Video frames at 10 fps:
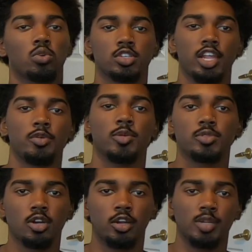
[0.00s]
Today we're going to be
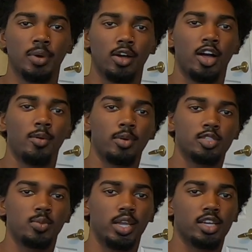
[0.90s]
talking about how
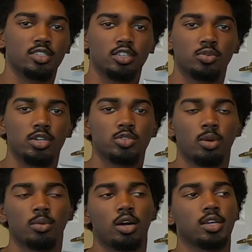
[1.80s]
much my SR20
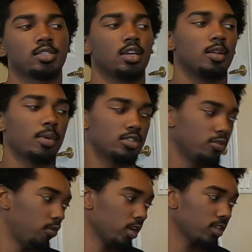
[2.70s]
swap costs on my
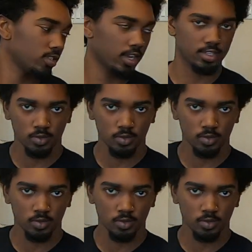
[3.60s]
240SX.